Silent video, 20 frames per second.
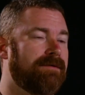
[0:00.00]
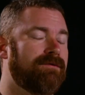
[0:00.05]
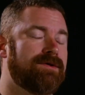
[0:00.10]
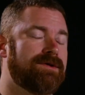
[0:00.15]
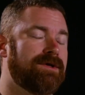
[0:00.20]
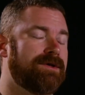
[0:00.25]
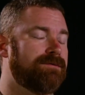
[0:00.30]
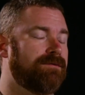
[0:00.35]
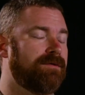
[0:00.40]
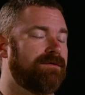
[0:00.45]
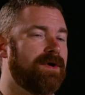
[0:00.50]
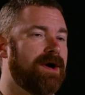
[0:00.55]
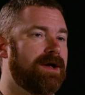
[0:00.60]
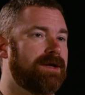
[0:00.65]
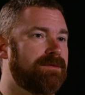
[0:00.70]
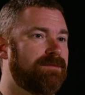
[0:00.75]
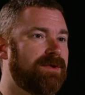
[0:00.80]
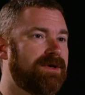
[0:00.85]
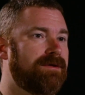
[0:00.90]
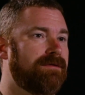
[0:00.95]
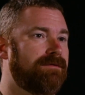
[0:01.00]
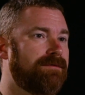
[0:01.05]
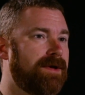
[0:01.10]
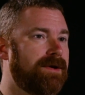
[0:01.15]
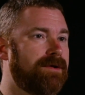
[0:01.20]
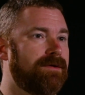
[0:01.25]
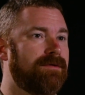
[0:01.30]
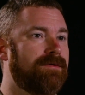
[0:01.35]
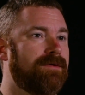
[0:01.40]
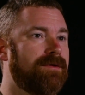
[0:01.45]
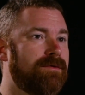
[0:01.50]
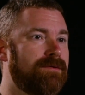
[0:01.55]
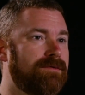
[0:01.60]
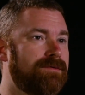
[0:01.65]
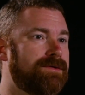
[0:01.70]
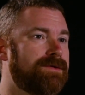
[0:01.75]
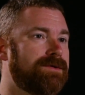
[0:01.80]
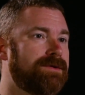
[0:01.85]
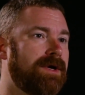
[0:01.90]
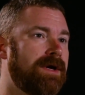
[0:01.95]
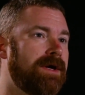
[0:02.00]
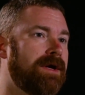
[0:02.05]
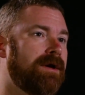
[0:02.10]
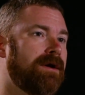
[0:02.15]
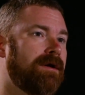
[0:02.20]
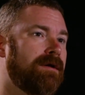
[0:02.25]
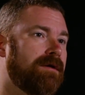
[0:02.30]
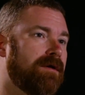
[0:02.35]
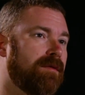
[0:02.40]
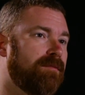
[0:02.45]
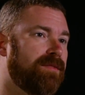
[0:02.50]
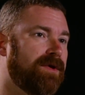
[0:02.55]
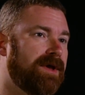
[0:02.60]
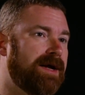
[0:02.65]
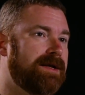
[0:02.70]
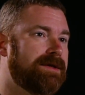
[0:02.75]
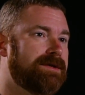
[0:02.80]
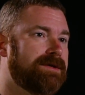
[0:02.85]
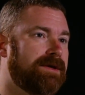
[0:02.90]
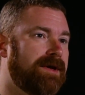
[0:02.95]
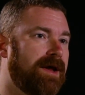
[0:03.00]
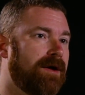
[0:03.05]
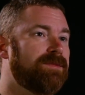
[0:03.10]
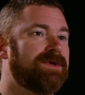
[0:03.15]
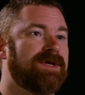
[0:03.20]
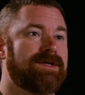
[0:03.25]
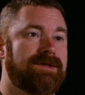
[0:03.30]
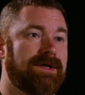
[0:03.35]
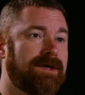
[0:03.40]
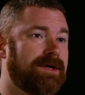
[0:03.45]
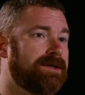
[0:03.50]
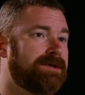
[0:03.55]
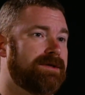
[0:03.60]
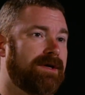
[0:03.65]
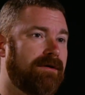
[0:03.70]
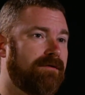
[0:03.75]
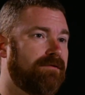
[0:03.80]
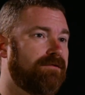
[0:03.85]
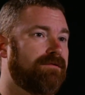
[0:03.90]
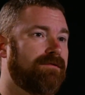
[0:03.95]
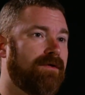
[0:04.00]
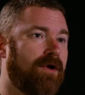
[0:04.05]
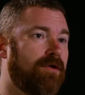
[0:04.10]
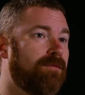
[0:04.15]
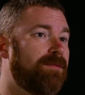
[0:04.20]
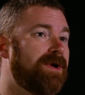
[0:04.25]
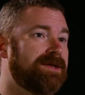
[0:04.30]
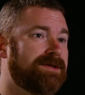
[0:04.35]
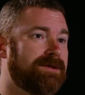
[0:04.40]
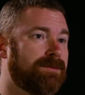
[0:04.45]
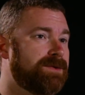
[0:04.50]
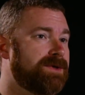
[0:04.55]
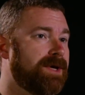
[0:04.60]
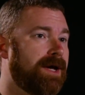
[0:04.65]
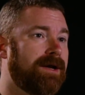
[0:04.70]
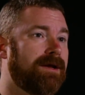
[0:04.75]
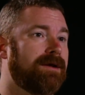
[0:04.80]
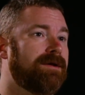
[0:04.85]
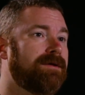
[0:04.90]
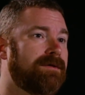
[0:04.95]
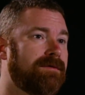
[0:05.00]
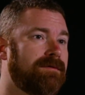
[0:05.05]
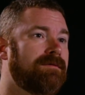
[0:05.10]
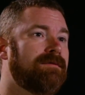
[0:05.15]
ever since we've gone to Bitdefender, those complaints and help desk tickets have all but subsided.